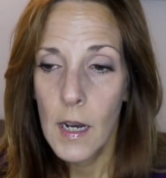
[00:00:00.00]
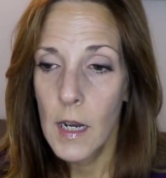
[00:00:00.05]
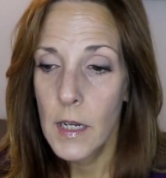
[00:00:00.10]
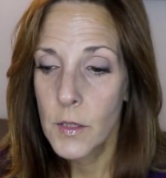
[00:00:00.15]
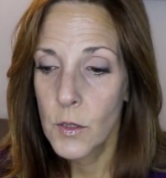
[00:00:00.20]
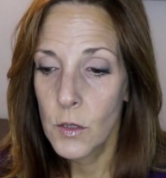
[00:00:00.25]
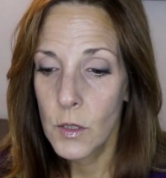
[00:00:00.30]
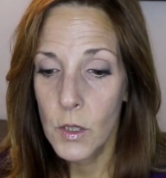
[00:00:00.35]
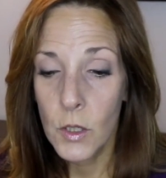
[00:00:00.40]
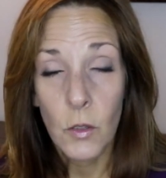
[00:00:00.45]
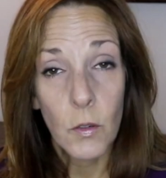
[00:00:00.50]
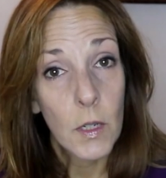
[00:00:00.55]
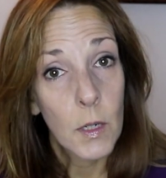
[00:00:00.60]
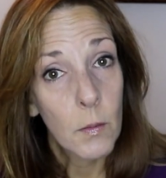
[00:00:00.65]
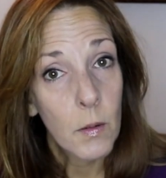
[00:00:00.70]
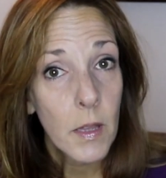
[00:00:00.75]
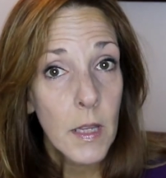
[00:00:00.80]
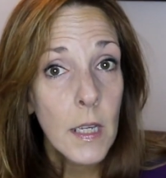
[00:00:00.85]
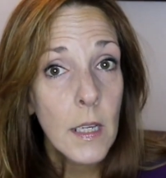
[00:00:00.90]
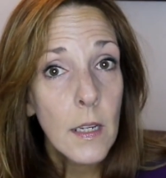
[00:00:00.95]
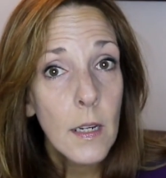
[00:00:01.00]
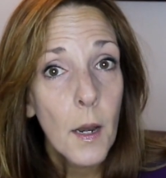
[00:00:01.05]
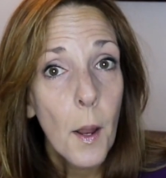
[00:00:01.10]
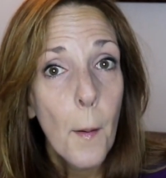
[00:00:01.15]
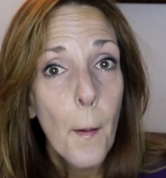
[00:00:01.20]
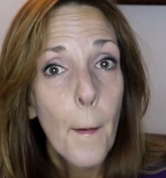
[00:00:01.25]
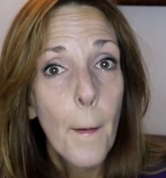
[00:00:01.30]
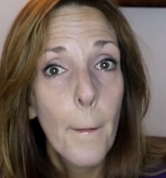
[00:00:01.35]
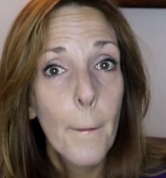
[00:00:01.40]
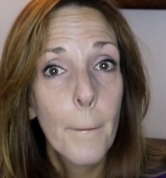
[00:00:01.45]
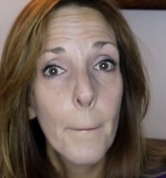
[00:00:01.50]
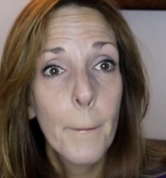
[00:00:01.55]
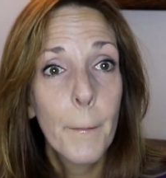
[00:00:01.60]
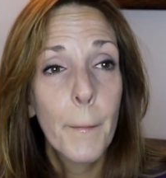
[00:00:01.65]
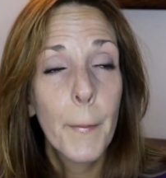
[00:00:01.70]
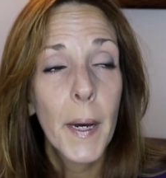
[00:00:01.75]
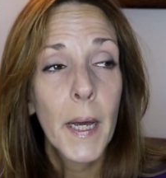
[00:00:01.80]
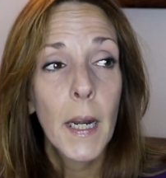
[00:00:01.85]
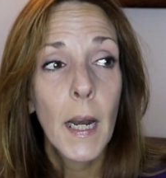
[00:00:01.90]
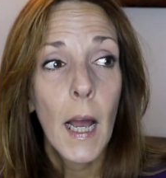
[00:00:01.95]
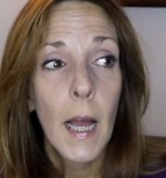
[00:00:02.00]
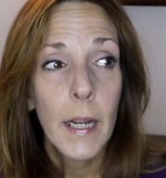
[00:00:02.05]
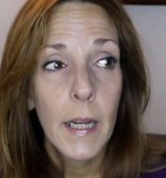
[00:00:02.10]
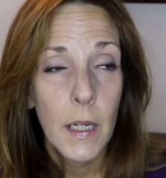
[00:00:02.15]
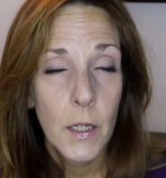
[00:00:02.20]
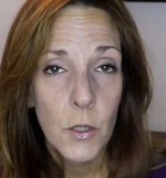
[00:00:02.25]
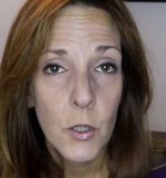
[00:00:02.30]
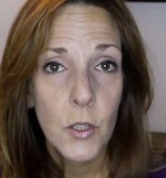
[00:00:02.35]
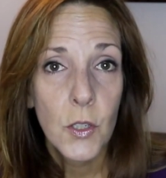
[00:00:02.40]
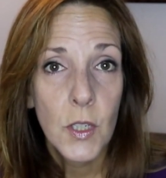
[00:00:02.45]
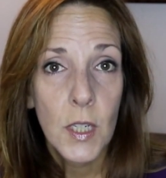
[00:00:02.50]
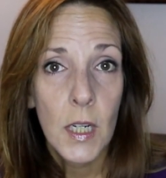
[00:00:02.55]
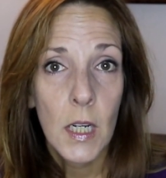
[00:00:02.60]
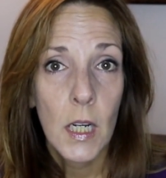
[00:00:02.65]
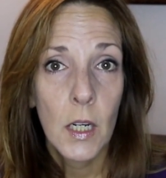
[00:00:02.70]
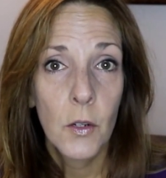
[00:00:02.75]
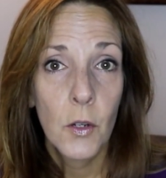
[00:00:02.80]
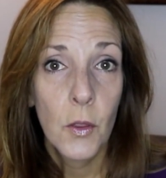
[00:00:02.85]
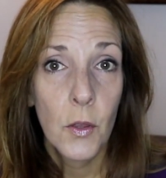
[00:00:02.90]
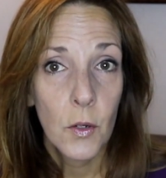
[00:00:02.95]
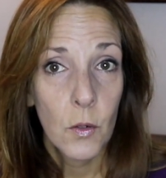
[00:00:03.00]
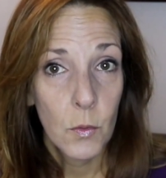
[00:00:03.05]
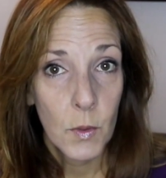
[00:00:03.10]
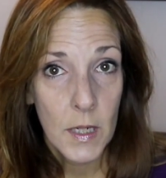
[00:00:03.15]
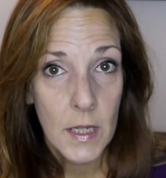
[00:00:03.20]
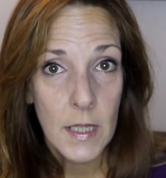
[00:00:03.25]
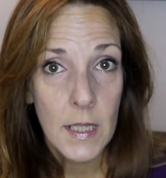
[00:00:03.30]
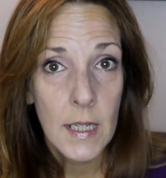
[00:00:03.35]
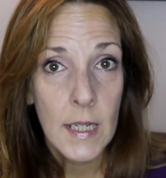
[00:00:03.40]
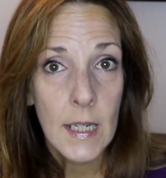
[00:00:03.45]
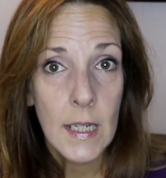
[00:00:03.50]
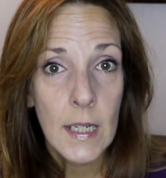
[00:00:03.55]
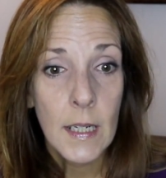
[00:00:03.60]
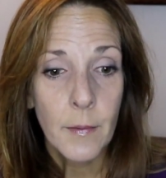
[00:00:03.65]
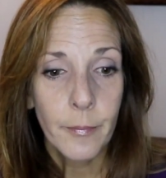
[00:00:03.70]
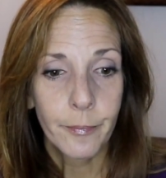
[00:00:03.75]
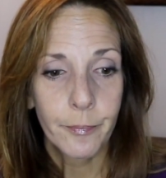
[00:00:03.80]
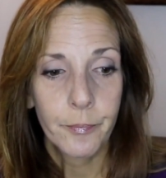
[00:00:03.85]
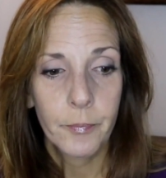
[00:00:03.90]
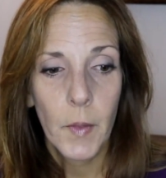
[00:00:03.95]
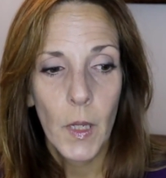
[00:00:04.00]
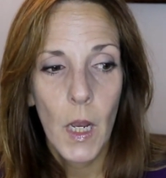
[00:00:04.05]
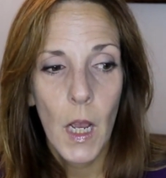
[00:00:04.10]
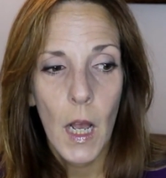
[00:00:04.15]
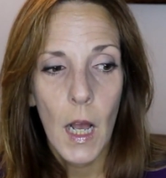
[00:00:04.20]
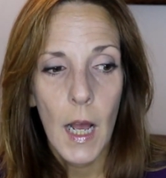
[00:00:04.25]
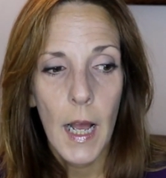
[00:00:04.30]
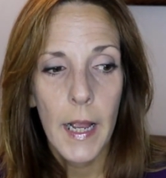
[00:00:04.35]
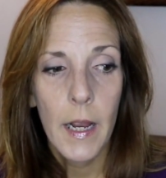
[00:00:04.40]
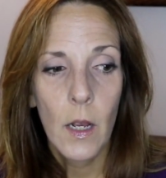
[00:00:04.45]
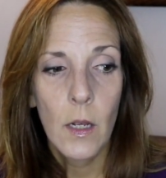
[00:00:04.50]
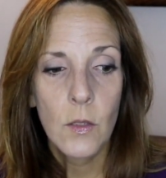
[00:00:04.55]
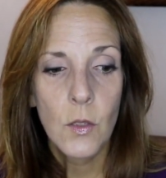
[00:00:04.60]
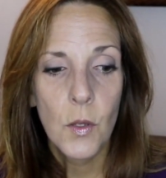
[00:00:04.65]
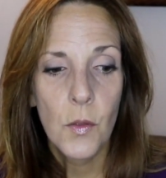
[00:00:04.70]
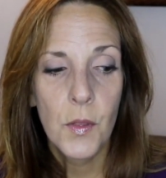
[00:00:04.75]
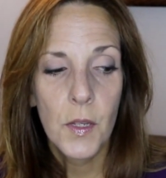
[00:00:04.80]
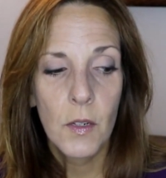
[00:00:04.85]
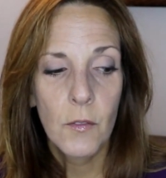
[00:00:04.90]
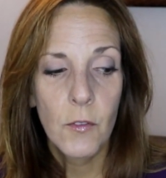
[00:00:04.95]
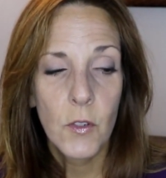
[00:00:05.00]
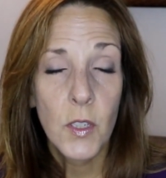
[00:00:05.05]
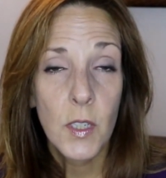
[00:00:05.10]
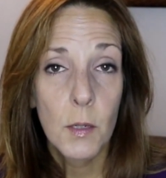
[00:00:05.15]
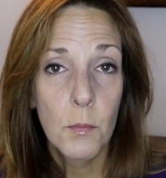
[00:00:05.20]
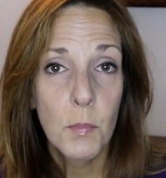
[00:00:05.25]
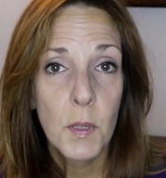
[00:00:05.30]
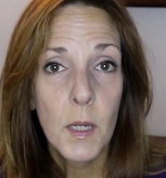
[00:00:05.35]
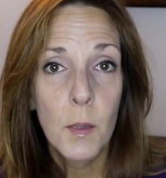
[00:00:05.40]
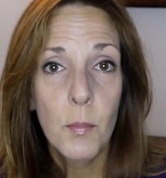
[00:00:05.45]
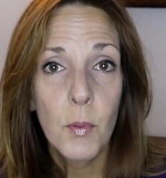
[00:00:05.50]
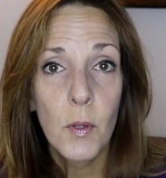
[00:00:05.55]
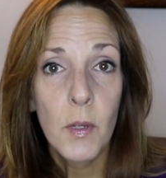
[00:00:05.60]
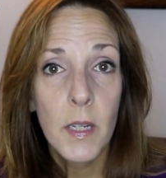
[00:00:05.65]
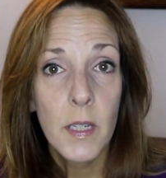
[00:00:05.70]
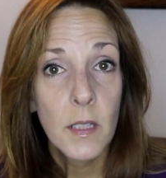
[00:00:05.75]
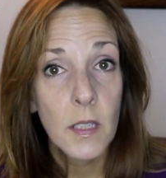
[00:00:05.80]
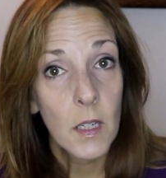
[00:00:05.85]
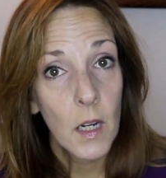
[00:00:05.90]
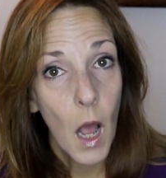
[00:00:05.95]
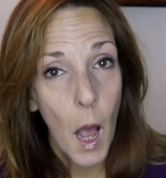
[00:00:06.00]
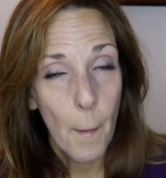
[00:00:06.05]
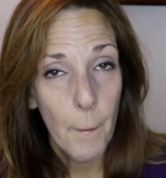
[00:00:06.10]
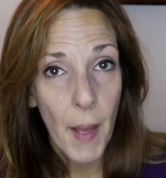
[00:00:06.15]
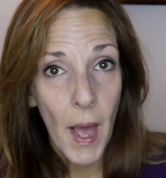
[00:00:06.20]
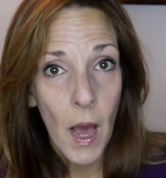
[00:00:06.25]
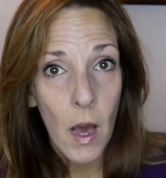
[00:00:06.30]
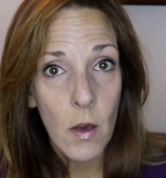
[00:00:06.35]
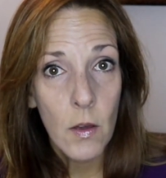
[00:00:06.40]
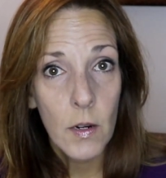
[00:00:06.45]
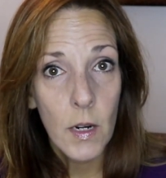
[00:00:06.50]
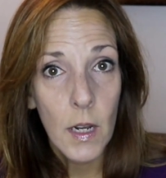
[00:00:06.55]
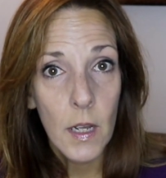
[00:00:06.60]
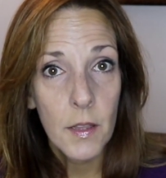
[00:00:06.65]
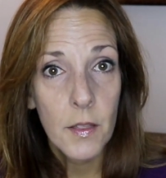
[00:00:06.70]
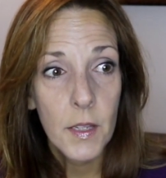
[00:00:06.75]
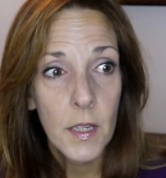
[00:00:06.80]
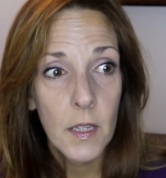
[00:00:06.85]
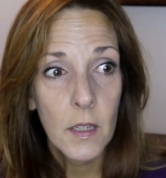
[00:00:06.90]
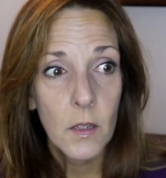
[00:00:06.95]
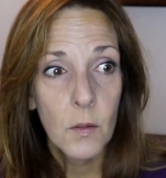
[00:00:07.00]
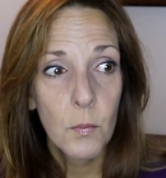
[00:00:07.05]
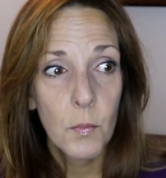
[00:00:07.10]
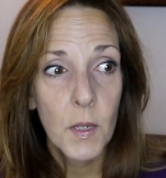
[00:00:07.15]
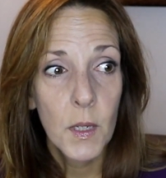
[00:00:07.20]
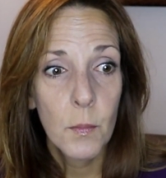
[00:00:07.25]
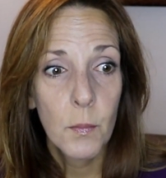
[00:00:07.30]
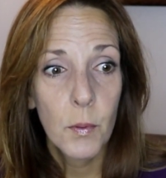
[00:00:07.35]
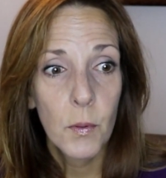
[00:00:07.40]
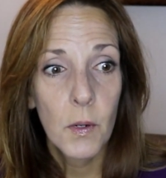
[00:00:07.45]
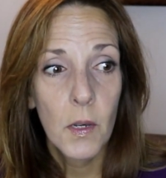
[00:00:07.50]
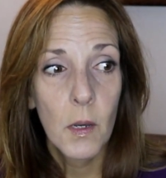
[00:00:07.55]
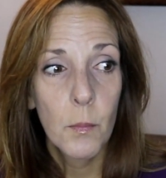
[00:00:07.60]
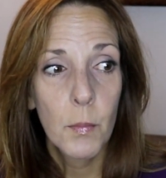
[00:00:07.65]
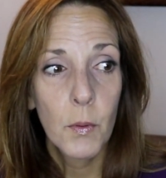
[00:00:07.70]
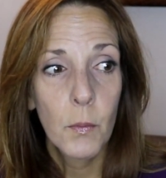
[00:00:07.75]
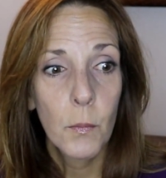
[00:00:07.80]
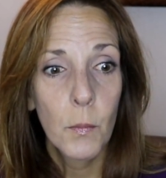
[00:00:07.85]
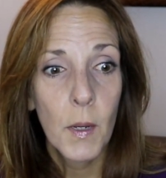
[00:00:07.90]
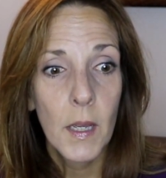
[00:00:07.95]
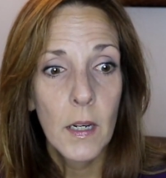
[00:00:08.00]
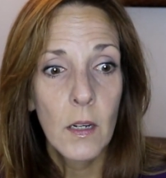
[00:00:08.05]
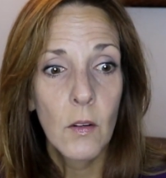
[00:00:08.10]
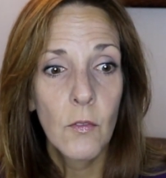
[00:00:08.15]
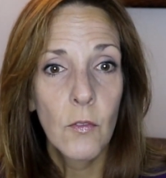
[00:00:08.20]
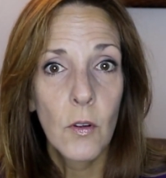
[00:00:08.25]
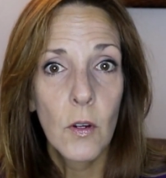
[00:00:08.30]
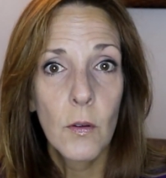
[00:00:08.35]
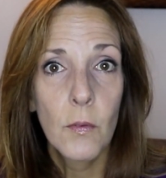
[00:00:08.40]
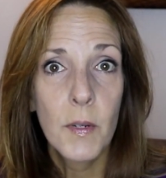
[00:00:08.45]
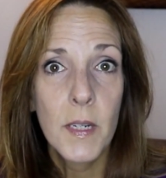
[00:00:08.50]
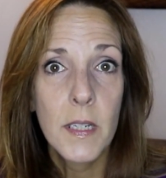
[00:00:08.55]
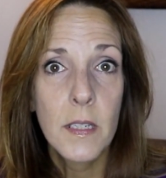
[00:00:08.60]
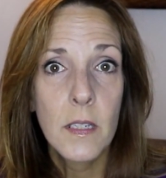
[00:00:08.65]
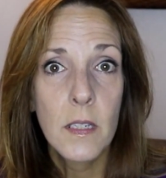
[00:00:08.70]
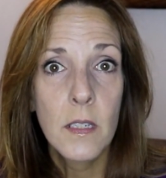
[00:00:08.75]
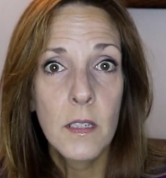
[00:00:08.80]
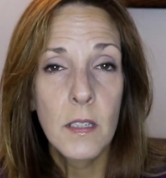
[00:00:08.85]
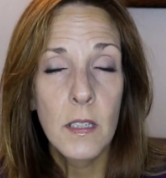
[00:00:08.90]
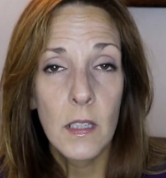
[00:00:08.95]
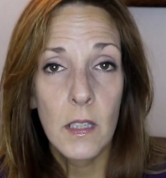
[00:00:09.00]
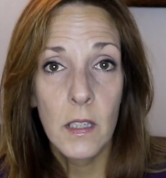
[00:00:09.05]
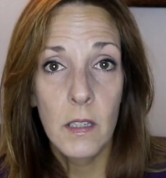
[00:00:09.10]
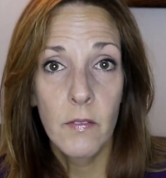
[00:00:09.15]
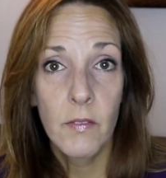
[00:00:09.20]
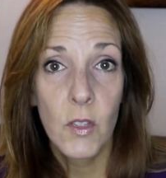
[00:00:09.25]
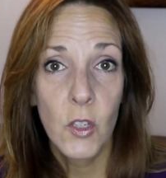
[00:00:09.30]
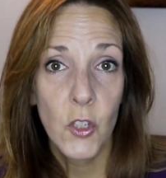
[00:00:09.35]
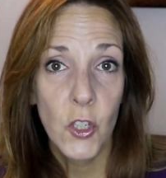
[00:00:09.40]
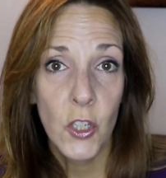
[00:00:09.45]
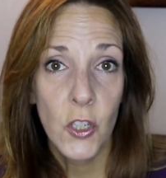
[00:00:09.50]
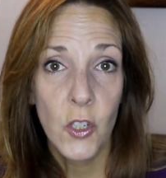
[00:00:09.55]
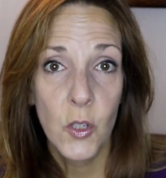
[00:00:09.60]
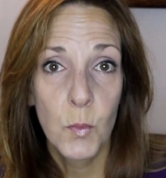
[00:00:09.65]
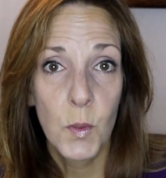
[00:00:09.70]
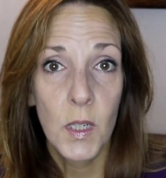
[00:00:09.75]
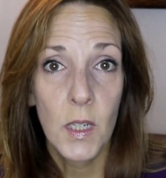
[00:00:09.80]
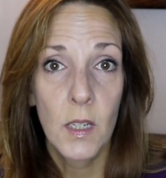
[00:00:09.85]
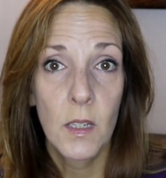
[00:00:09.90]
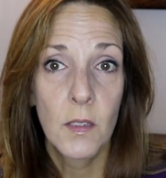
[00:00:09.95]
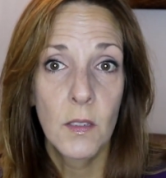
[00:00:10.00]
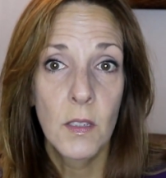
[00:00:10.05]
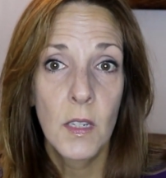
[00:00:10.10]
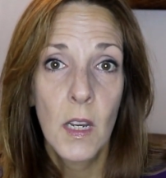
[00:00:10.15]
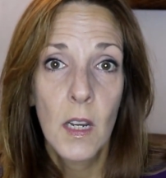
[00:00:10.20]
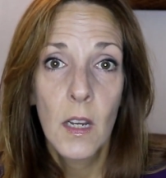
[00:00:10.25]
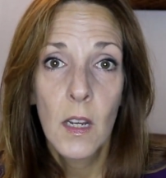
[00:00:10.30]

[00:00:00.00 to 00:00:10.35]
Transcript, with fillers: I don't agree with it, but I understand their reasoning I also think for some people it's a cop out. I think people have been waiting for a reason to leave the church because,